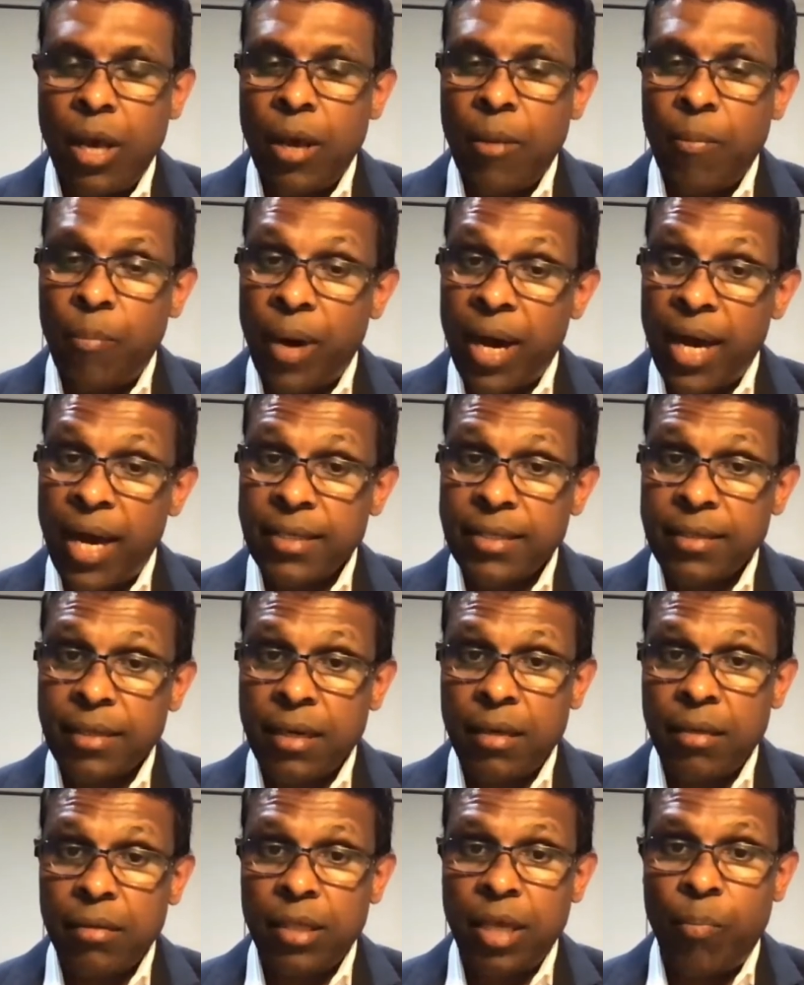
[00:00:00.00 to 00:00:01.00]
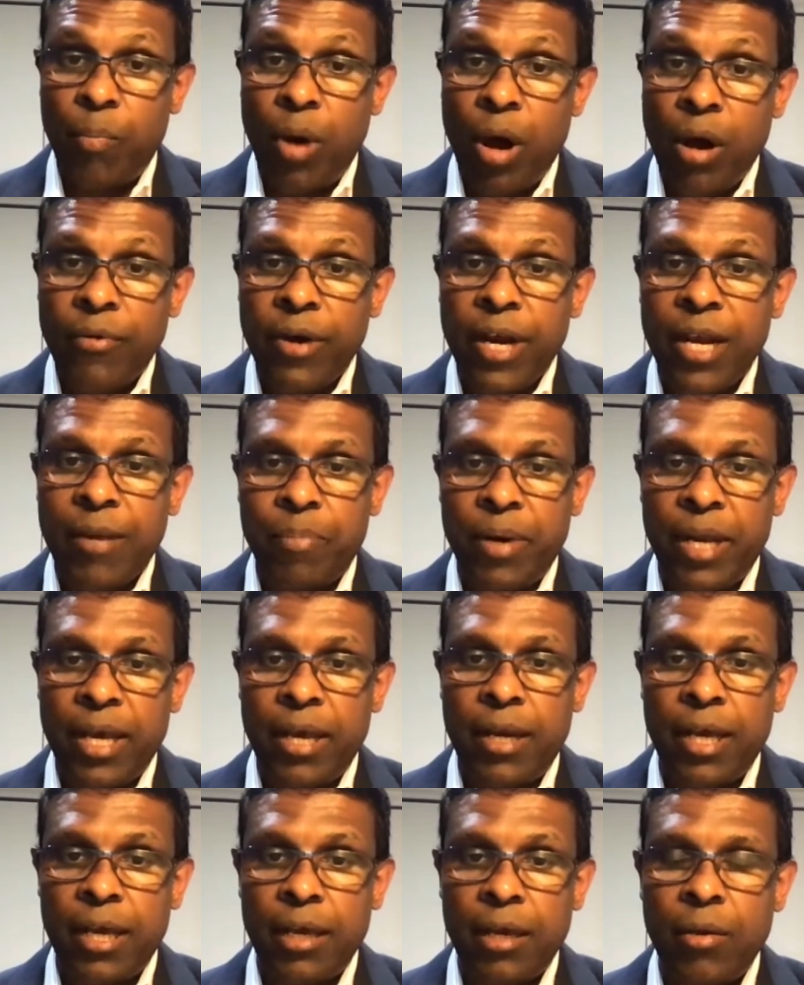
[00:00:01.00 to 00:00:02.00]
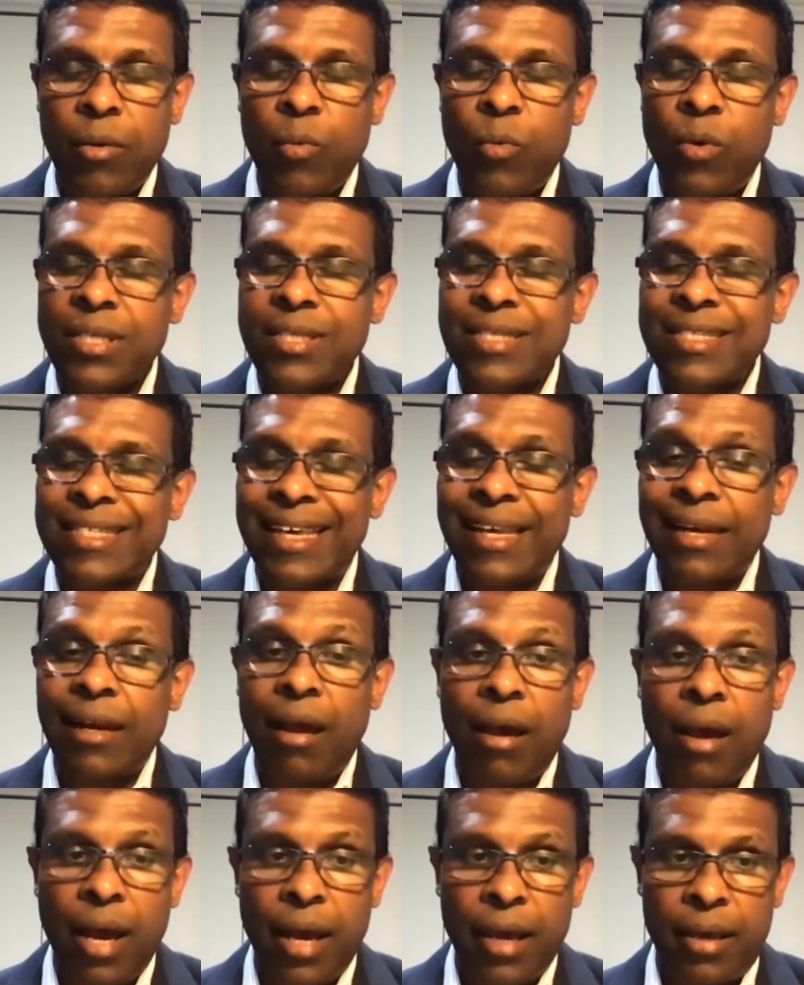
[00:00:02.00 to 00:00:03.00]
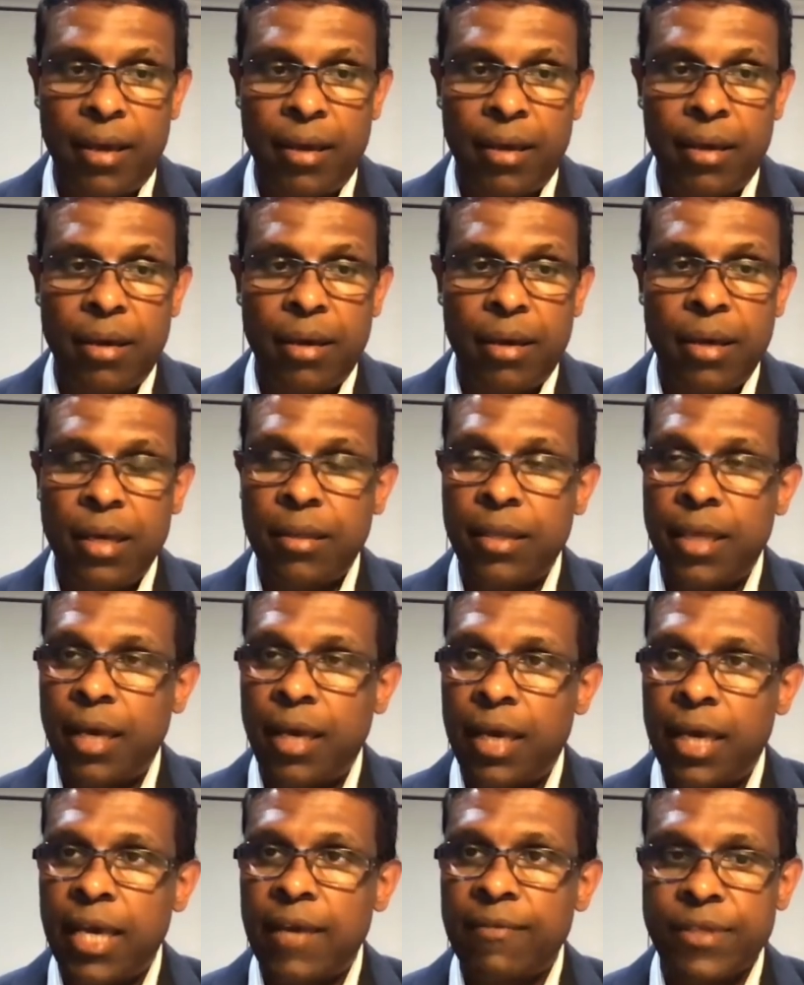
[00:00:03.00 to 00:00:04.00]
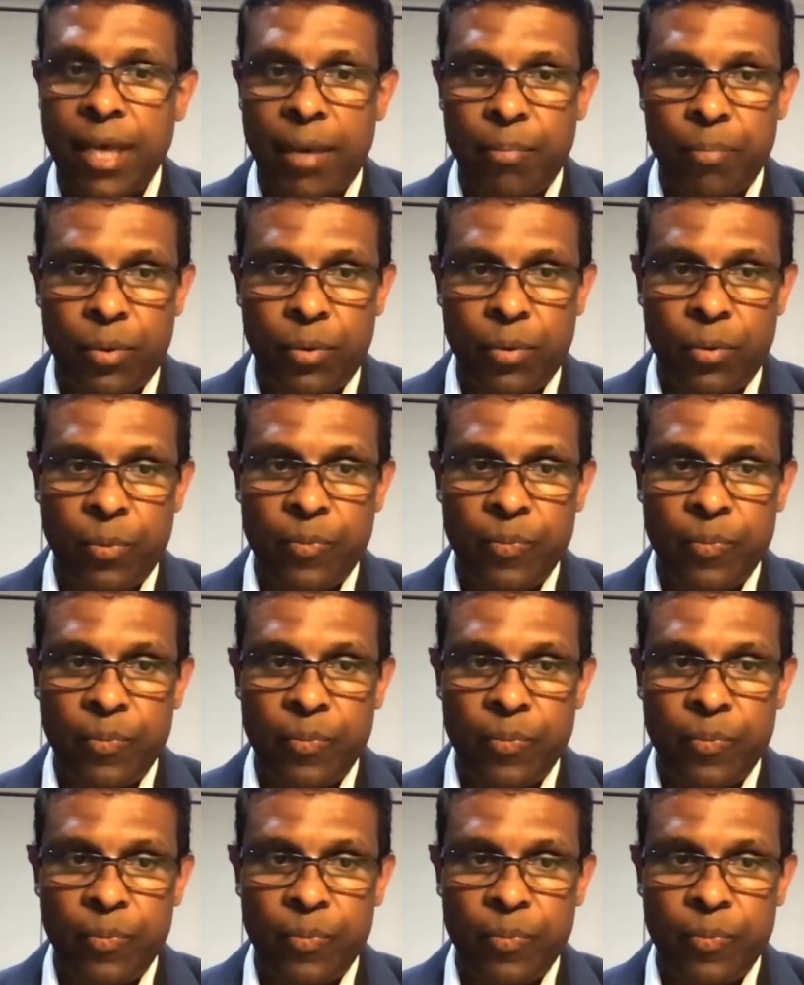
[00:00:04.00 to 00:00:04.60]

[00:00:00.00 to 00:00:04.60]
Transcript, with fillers: But the moderate bleeding was still higher in the AF subgroup.